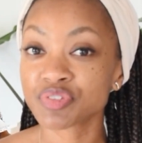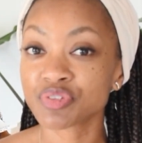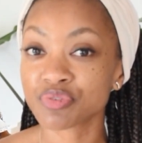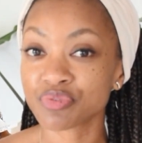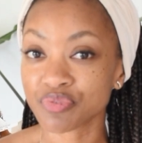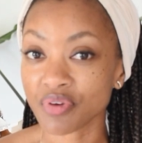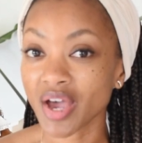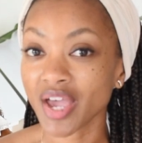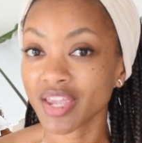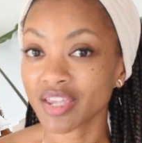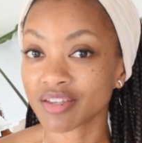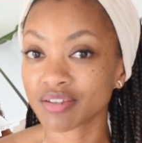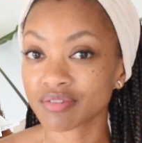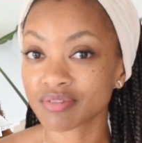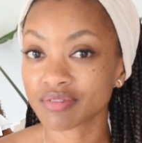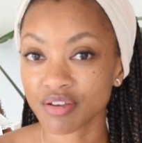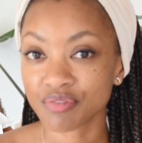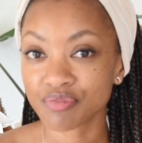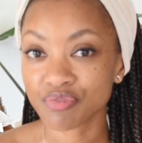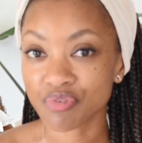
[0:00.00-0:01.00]
to fight
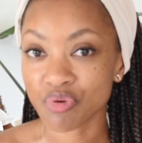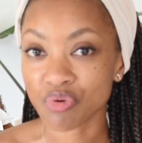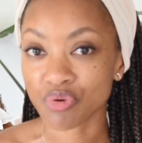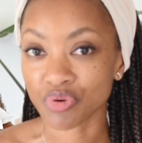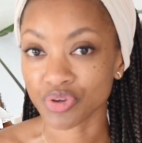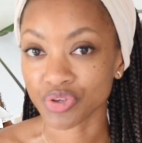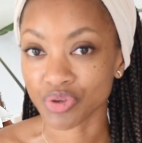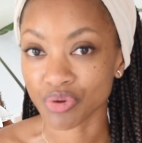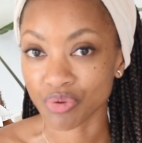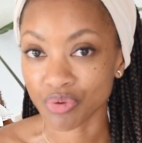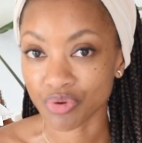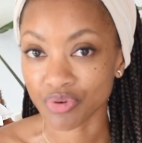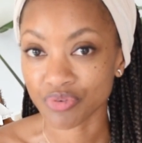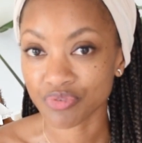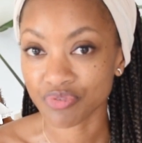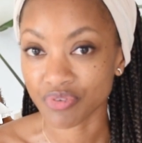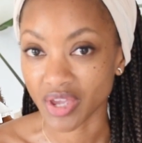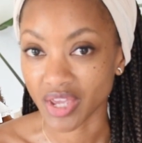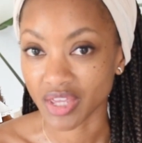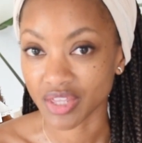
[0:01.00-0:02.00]
for your
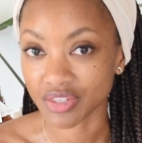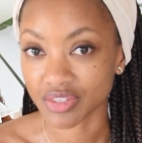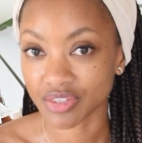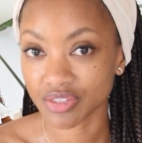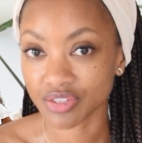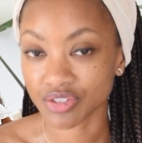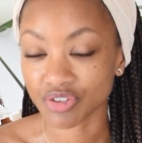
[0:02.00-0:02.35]
faith.